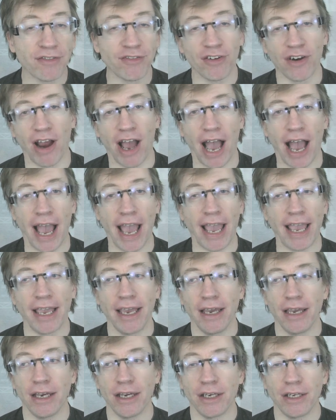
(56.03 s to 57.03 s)
for
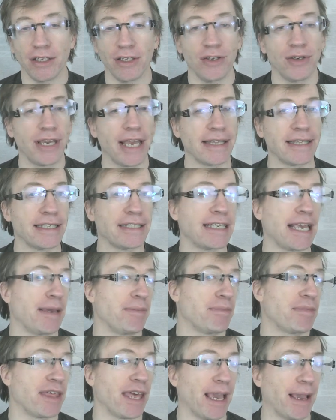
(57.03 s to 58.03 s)
i, you get the
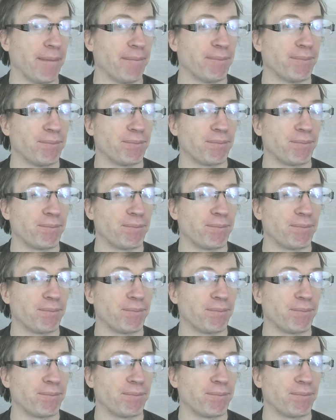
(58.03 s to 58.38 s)
same thing.